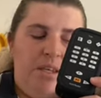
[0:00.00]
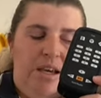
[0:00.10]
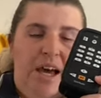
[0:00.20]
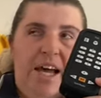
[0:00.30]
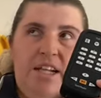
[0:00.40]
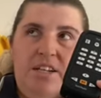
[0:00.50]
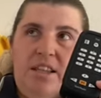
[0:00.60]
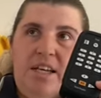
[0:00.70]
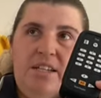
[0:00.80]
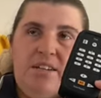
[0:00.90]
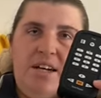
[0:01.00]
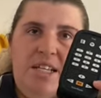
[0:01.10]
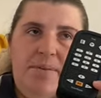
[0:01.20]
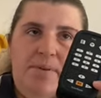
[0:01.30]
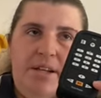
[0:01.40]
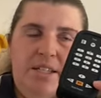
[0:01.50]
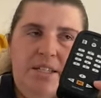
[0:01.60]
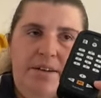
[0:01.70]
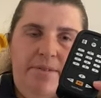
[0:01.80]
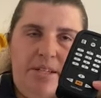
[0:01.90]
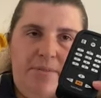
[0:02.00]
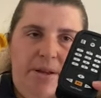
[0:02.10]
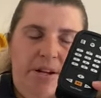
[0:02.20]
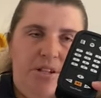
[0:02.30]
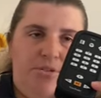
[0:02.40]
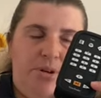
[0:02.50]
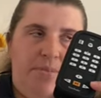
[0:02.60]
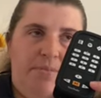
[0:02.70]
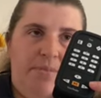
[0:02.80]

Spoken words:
And these guys are pretty self-explanatory.